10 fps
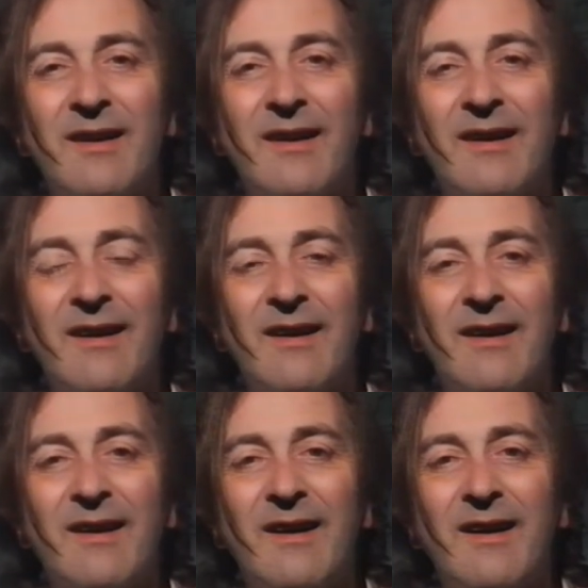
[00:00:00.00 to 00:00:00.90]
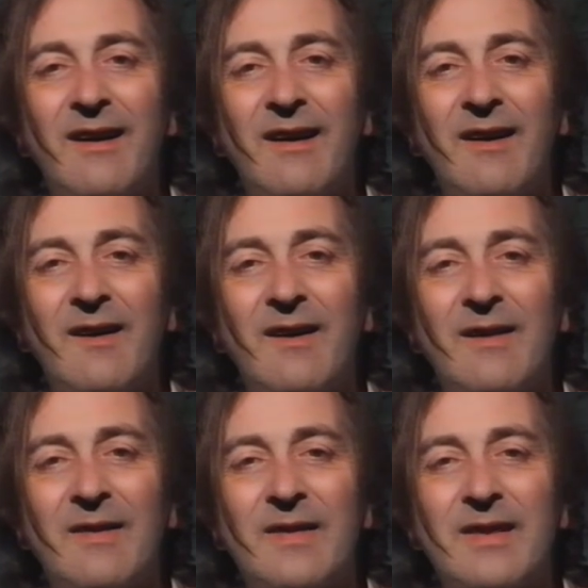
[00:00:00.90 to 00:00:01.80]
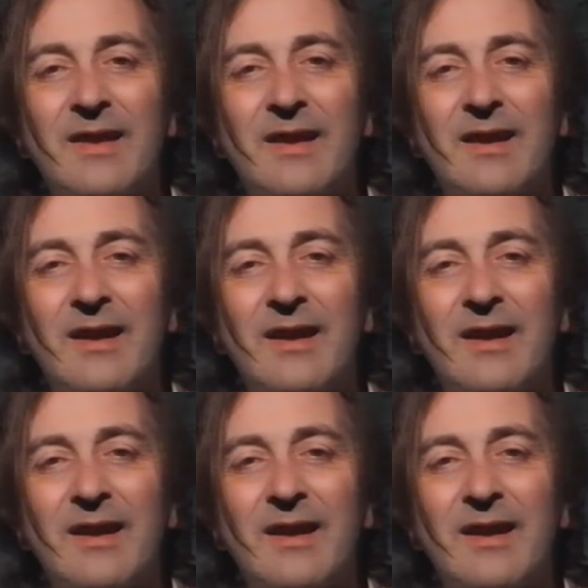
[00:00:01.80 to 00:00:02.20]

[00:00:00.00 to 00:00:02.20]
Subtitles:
(silence)